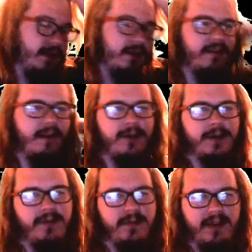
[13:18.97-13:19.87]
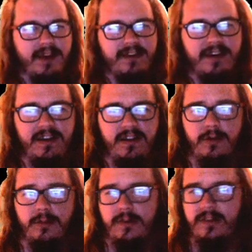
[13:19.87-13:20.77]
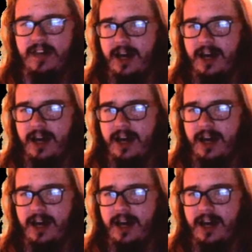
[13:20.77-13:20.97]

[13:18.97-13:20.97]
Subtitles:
let's load up some Destiny 2. We'll see how